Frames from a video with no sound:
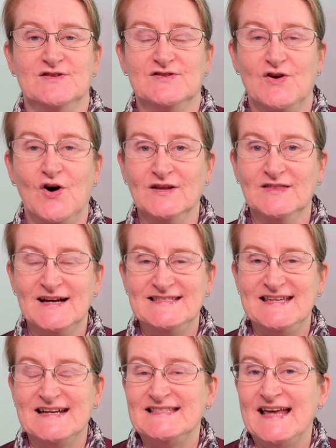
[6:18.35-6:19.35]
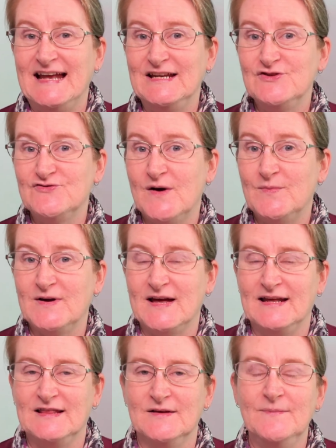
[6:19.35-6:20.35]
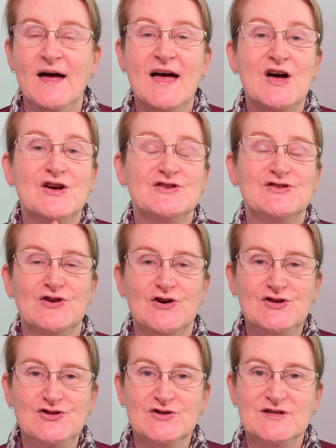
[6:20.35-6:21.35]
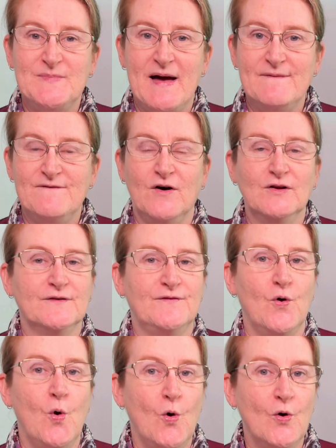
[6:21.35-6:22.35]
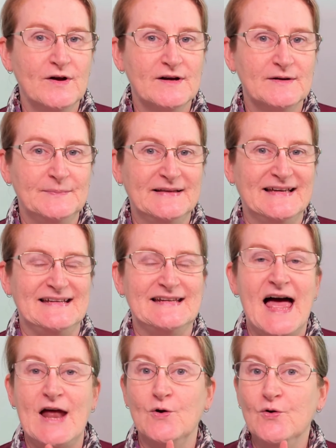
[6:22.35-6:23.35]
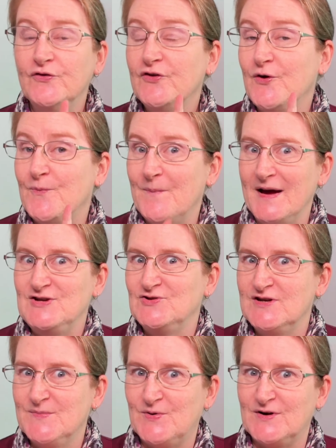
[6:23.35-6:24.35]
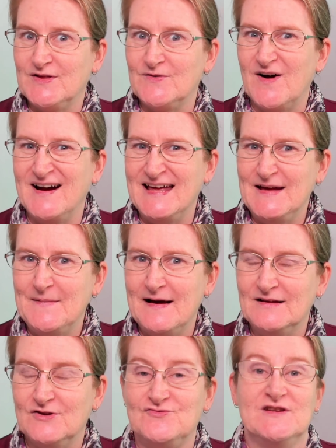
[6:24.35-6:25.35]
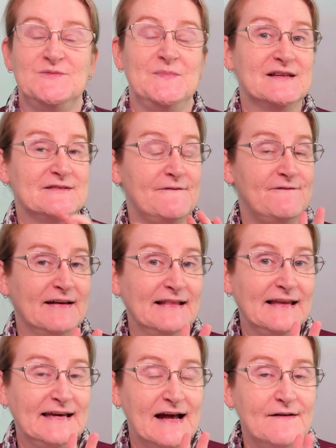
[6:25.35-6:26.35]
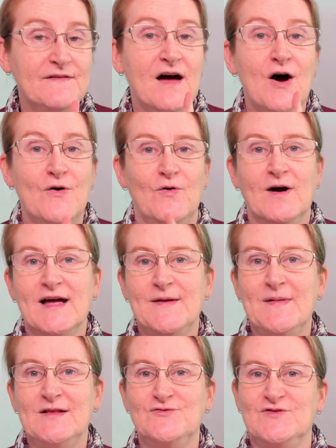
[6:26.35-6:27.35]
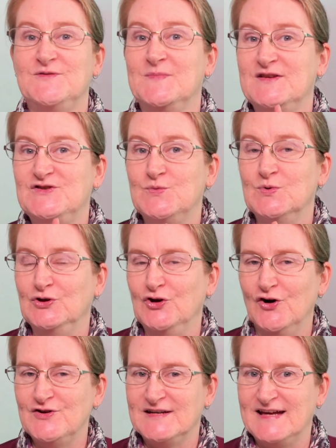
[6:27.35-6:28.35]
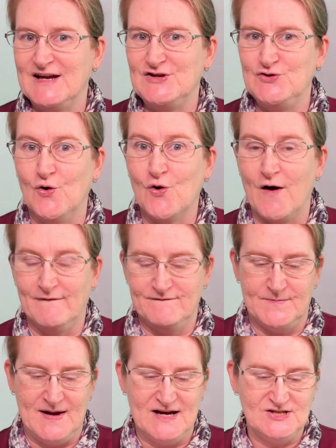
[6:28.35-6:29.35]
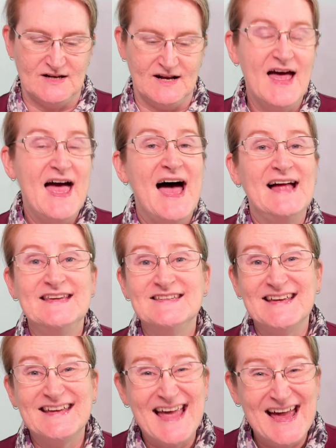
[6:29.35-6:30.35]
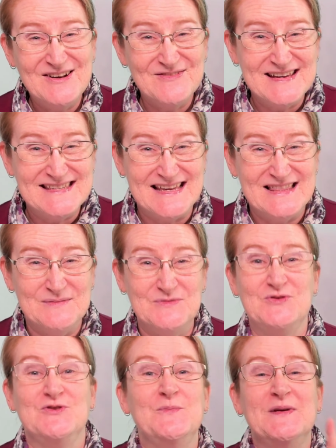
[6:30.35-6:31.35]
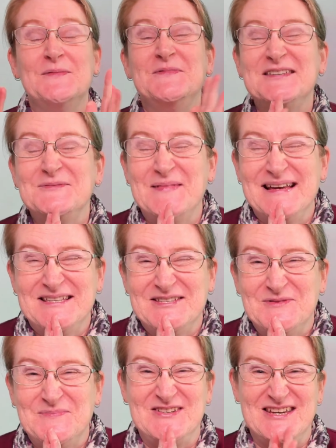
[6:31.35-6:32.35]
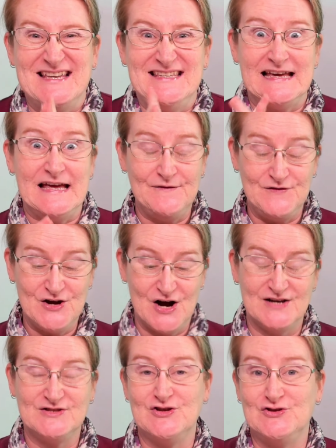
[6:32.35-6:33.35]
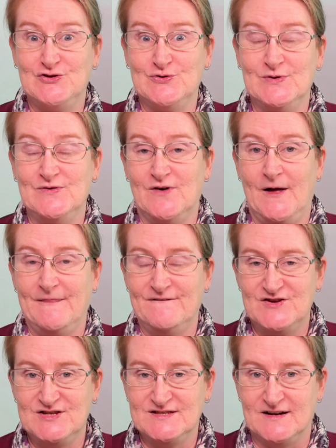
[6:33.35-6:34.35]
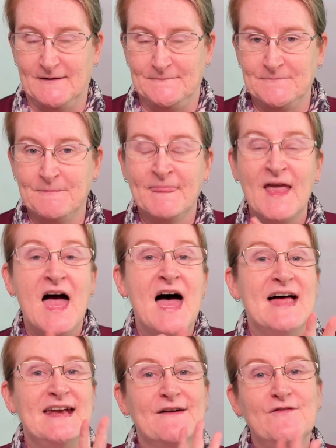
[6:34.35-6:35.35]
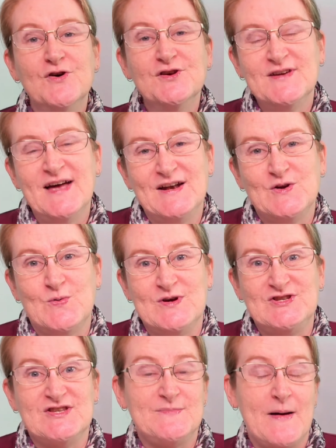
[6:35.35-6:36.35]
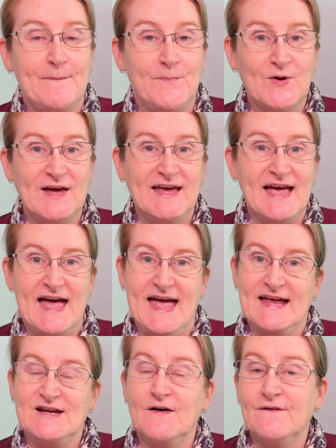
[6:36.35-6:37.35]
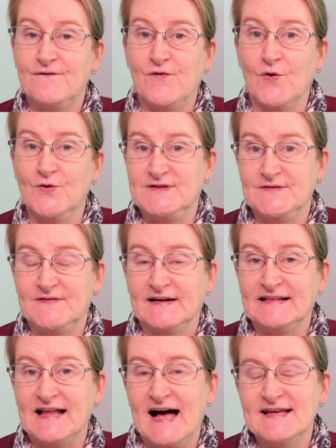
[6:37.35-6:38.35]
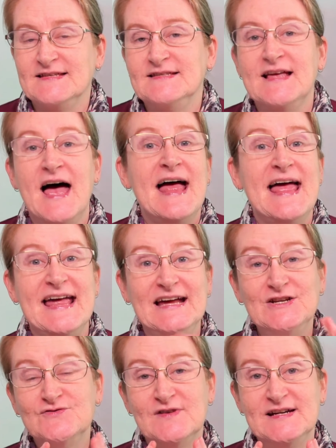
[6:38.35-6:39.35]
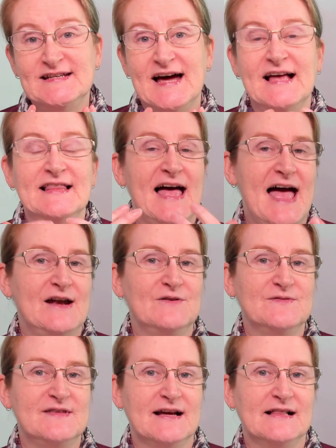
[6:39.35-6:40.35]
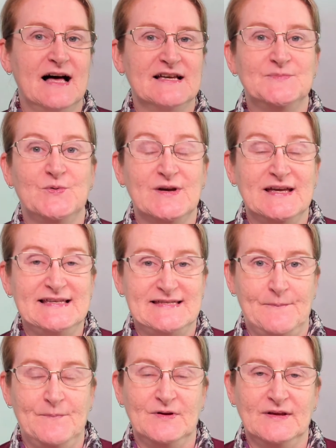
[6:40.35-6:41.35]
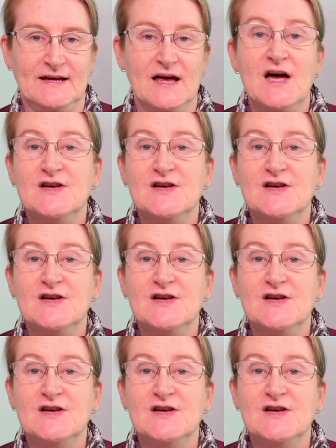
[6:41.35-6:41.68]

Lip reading: So online tickets, any trouble getting them, search your spam folder for order complete. And also make sure you put in the right email address, because funnily enough, wrong email address means you will not get your confirmation. And yes, I can resend them to you, but it just makes it so much easier if you guys do it right the first time. Now, I've also had questions about booking ahead for different classes. Each retailer handles their class booking separately.